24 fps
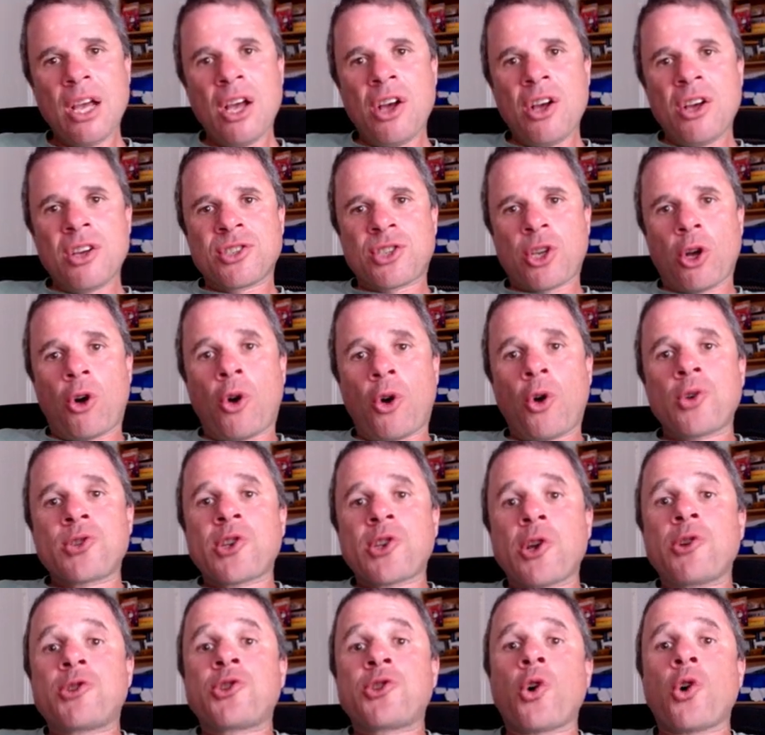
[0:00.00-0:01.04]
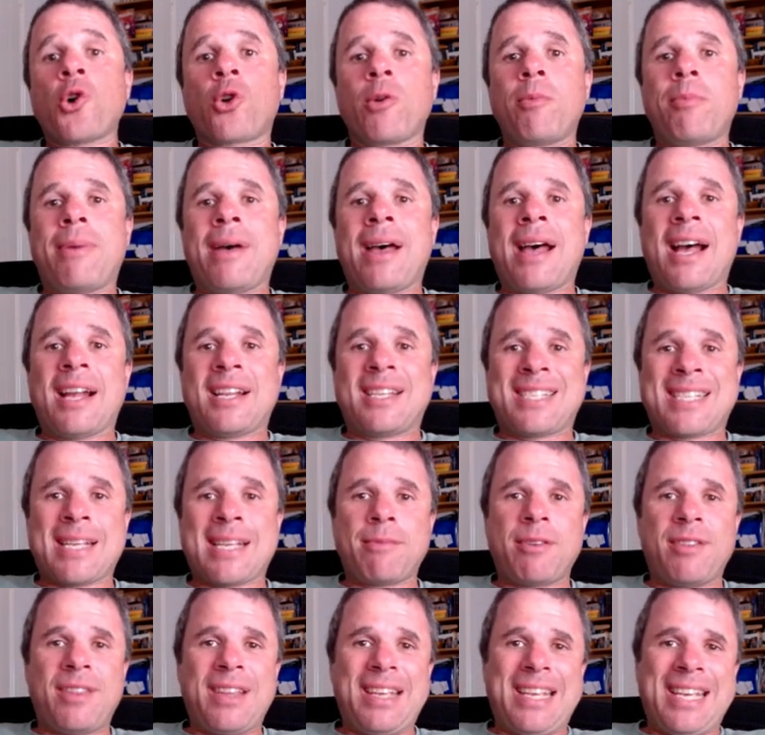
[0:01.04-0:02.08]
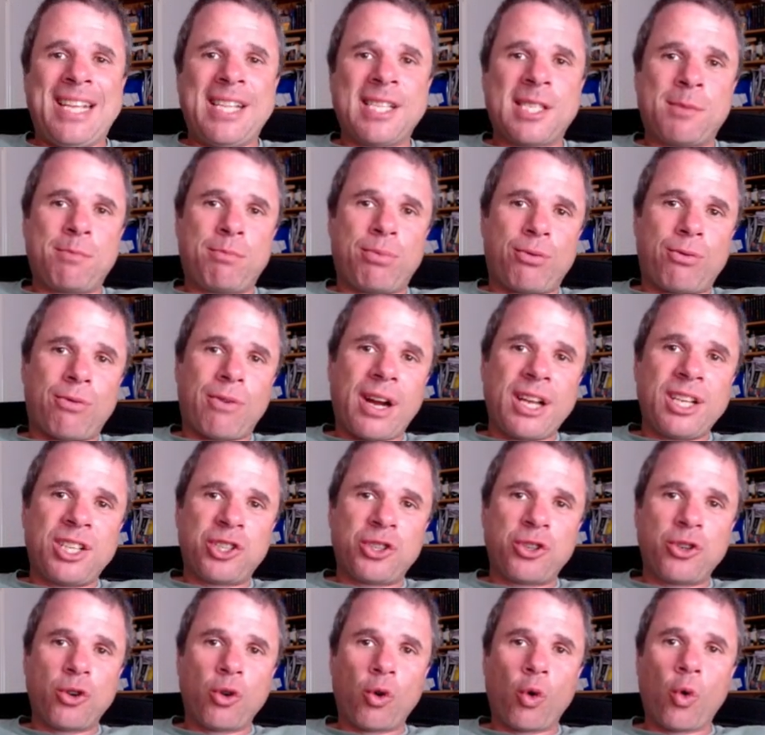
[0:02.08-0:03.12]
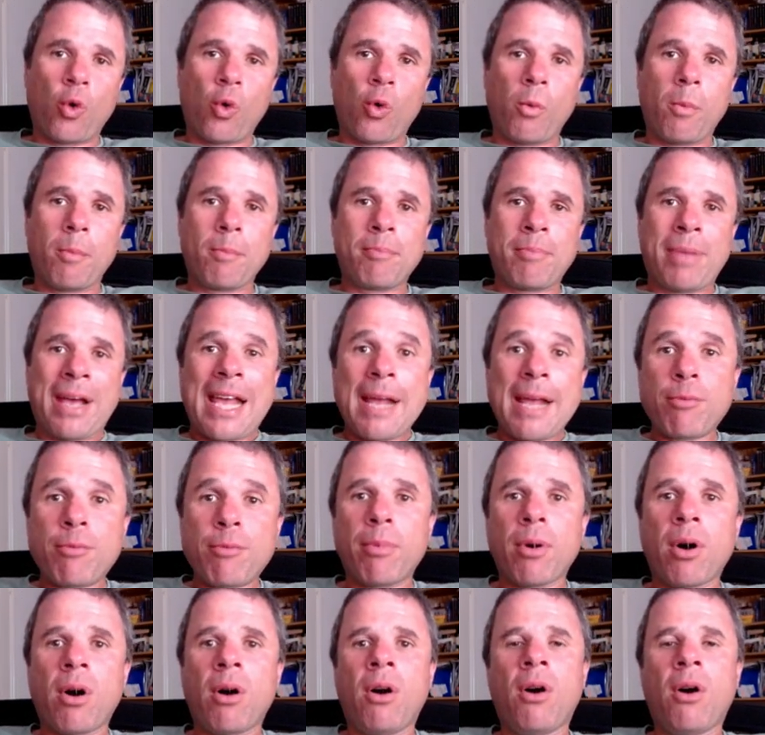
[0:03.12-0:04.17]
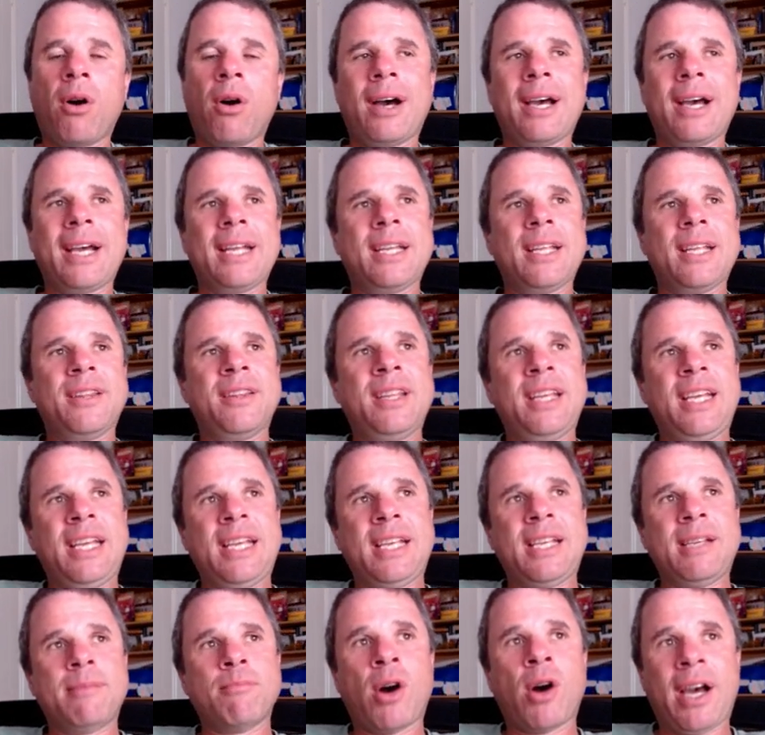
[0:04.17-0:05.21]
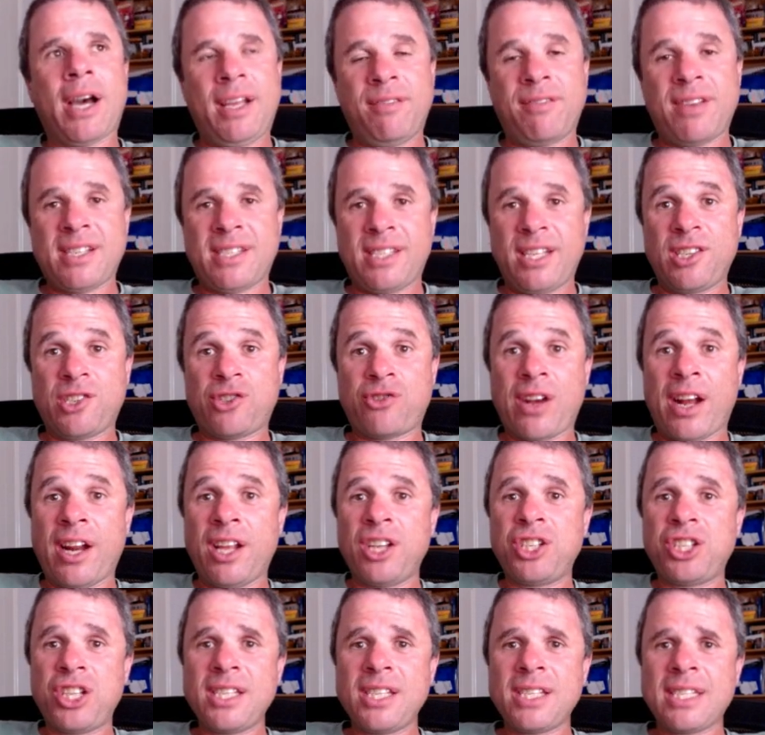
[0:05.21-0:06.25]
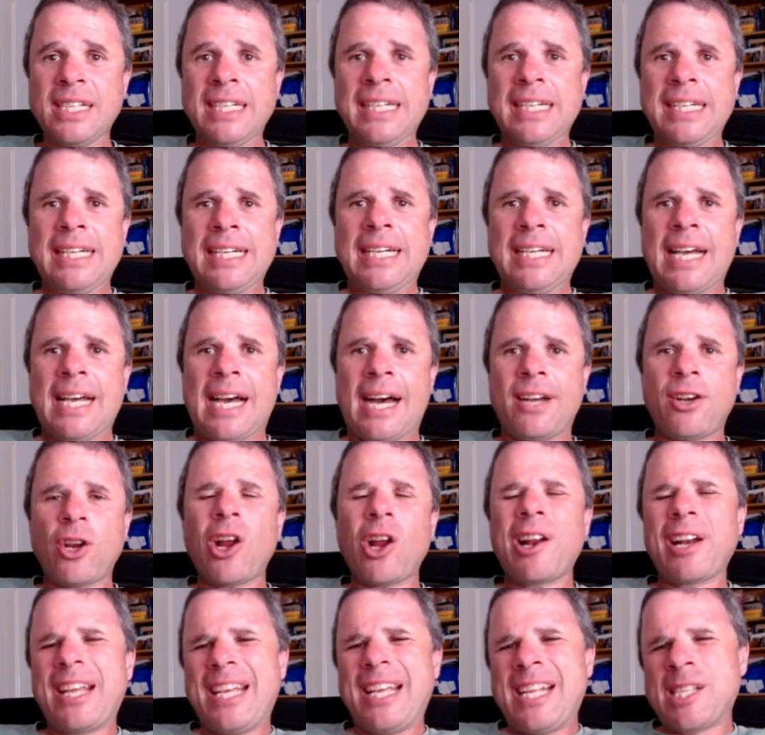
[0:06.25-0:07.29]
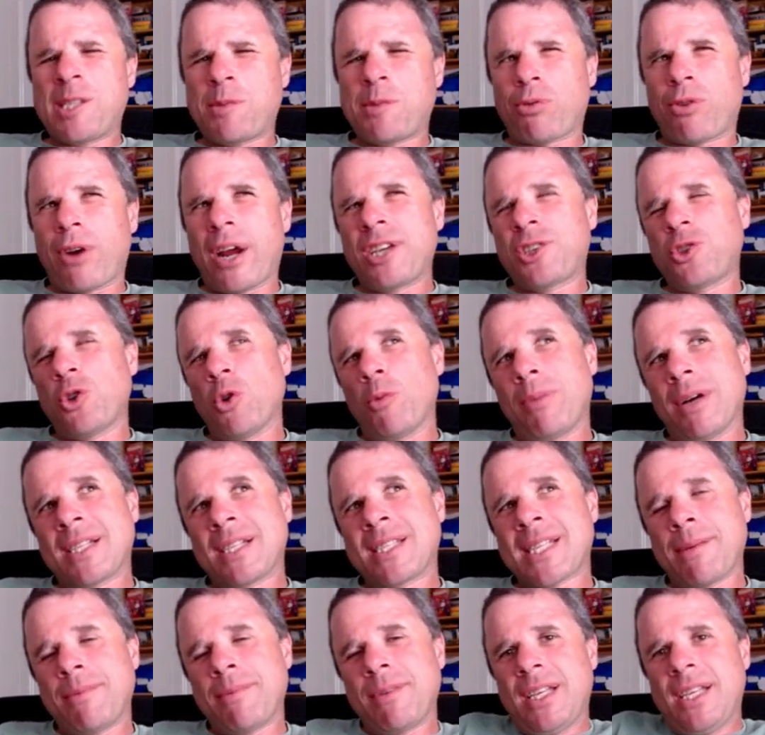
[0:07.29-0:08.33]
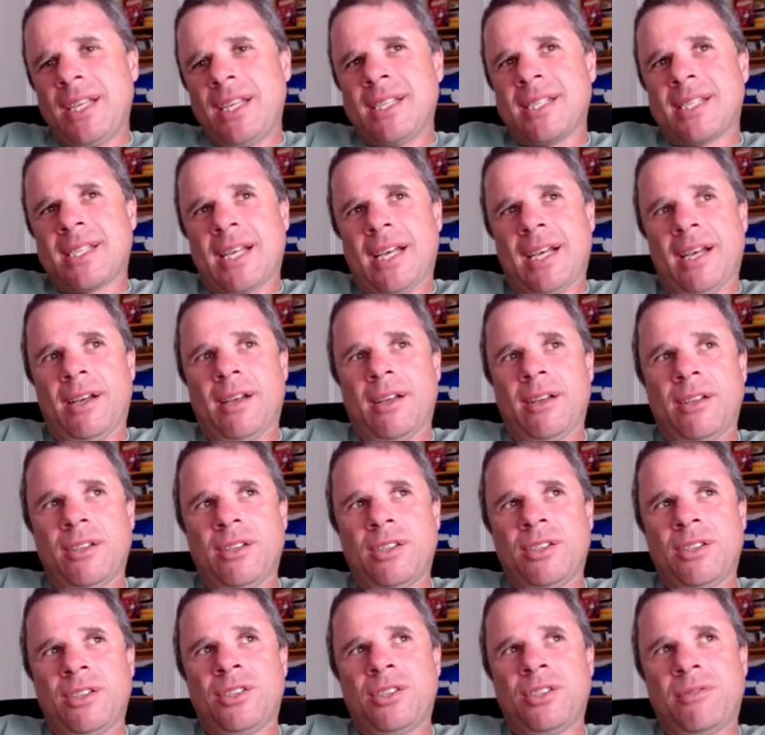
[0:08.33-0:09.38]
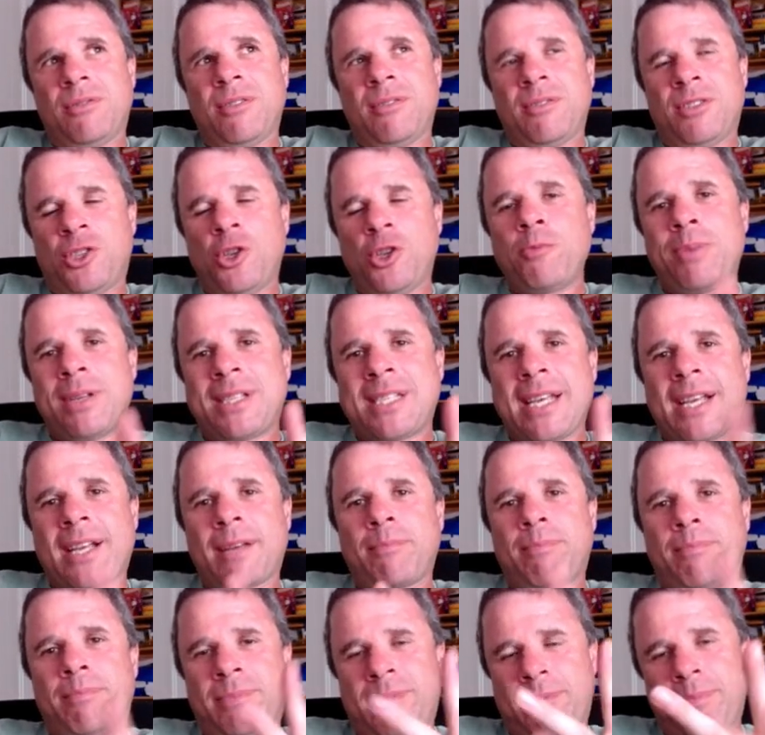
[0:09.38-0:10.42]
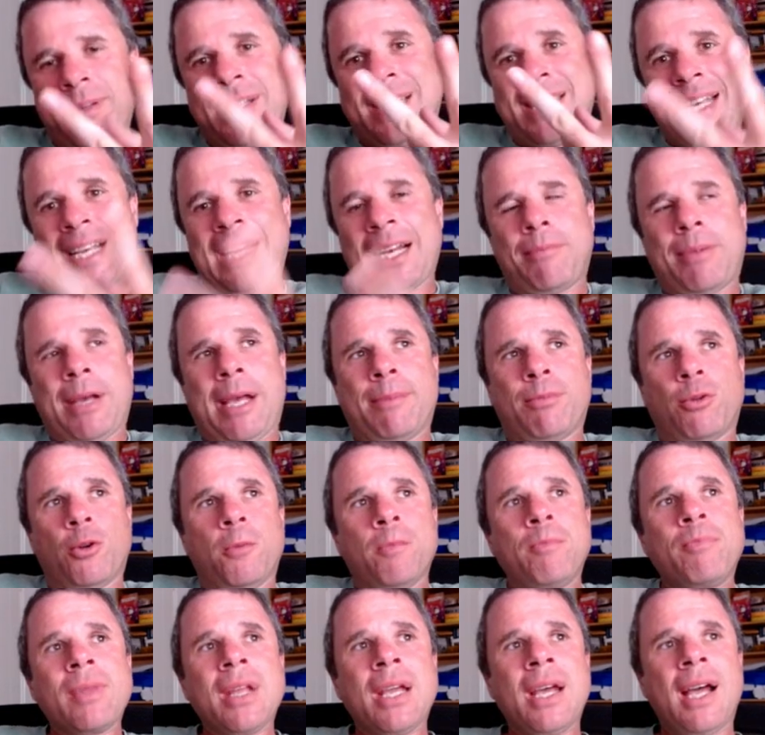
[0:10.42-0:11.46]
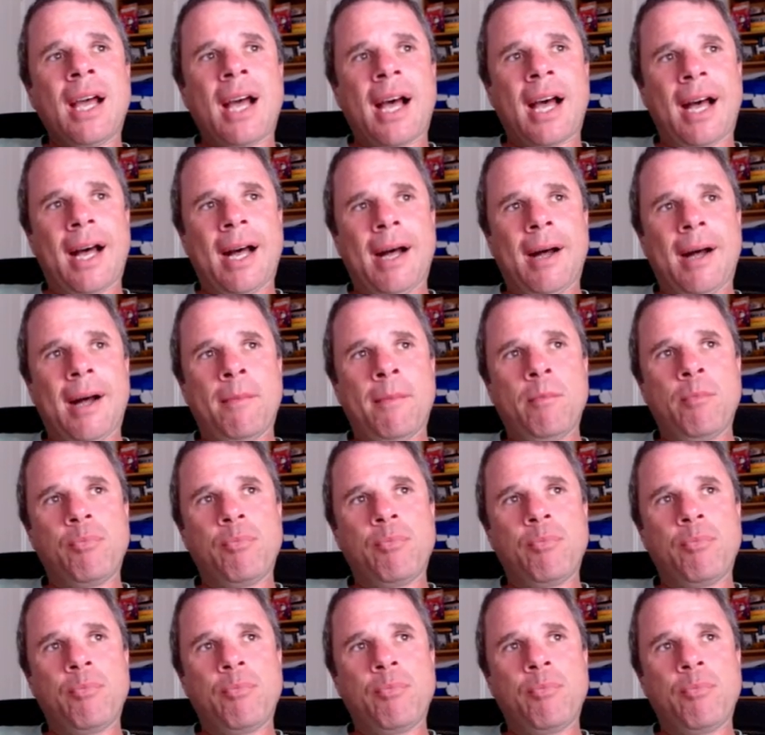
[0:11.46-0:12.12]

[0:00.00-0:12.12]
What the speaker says: So also talk about some of the inspirational people behind my investing strategies. Not only inspirational, but some of these two particular people, they're